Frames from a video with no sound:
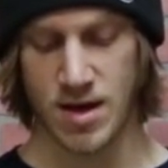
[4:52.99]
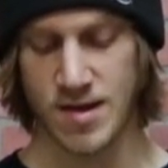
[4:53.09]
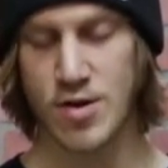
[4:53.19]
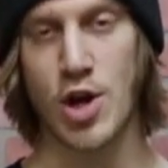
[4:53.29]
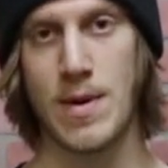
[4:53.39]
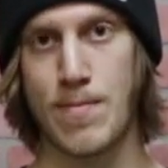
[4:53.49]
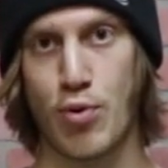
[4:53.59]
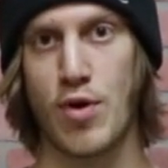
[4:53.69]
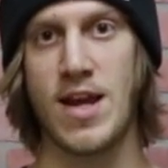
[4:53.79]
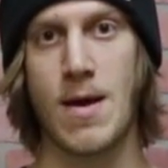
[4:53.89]
is going to be
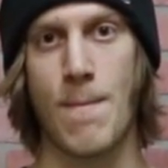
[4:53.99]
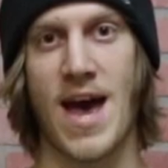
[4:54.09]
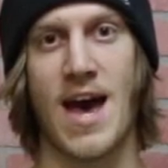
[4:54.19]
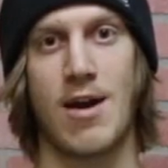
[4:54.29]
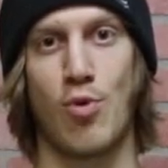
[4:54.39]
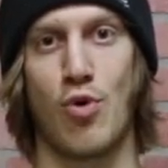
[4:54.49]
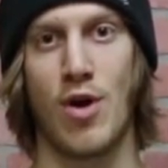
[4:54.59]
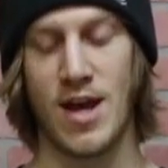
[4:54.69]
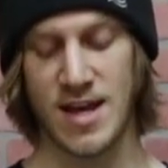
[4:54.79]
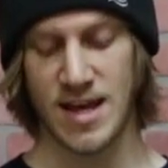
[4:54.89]
pretty compatible